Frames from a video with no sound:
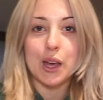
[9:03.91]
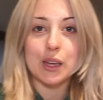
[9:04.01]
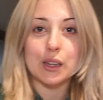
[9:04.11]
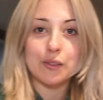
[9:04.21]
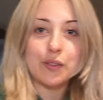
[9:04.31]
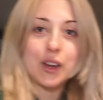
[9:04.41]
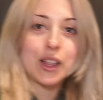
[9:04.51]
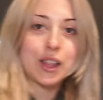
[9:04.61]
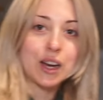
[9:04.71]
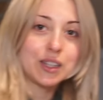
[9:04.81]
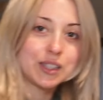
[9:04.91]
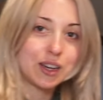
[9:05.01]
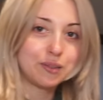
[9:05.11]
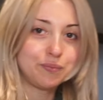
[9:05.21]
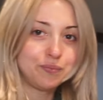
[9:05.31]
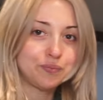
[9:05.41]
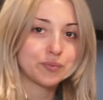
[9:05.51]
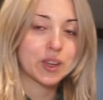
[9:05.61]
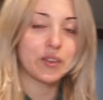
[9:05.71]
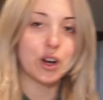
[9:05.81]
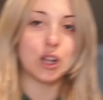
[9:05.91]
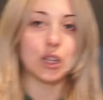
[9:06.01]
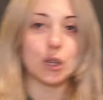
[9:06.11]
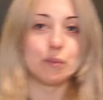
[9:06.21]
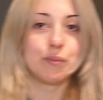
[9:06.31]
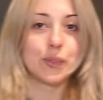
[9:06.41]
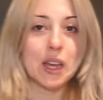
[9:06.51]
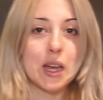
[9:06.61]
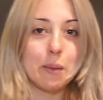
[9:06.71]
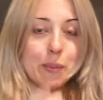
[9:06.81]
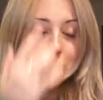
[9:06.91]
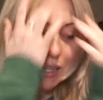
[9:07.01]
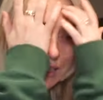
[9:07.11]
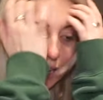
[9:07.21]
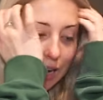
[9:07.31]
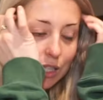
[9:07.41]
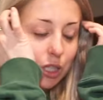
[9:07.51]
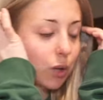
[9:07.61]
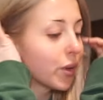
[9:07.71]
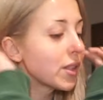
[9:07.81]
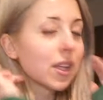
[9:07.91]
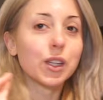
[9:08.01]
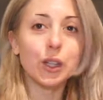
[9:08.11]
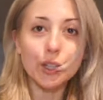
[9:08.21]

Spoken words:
feeding Liza, giving her a little midnight snack, so it's a little